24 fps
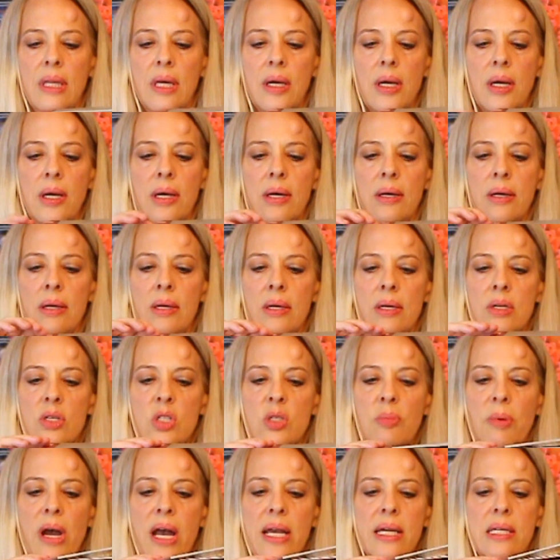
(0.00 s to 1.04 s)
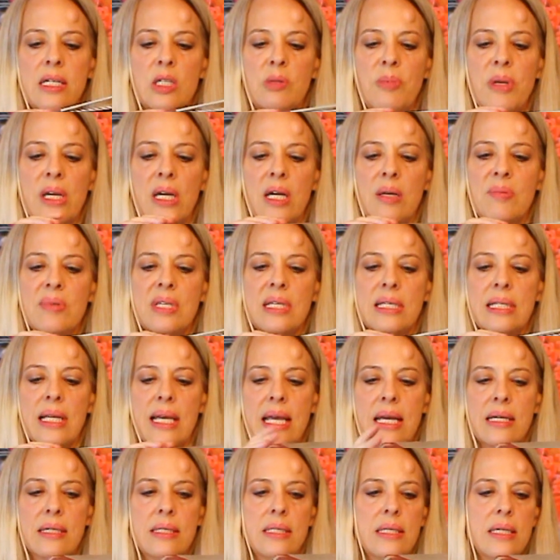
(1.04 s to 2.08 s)
The spine has become
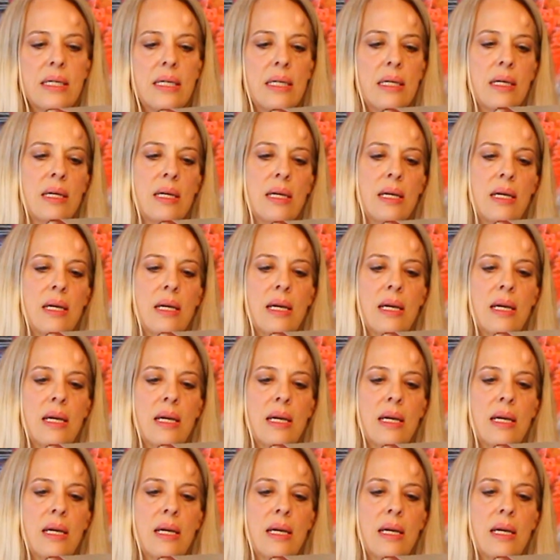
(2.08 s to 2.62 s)
slanted.